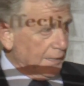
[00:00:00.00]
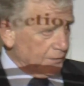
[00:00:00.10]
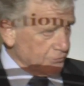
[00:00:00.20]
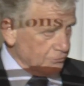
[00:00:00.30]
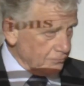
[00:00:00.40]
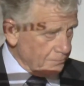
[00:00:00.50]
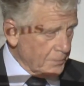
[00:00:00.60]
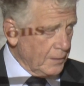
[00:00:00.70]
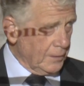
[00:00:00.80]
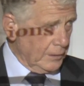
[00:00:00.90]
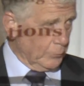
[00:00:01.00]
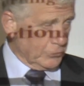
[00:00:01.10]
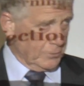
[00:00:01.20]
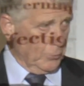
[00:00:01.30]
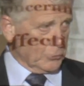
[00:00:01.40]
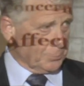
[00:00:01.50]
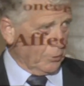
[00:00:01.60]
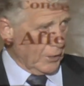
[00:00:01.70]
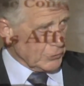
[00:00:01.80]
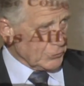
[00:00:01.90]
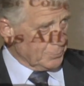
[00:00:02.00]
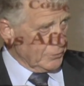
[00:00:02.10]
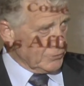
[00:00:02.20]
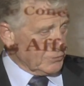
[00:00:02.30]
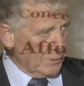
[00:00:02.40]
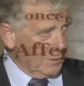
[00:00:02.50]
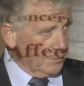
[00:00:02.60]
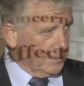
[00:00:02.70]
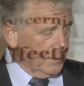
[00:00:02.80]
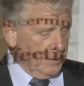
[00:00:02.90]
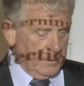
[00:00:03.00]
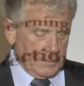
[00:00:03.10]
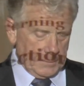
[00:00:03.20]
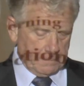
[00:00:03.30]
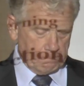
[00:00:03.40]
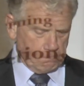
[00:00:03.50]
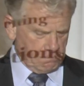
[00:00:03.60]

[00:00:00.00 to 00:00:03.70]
pastored. It was the most prosperous and uh,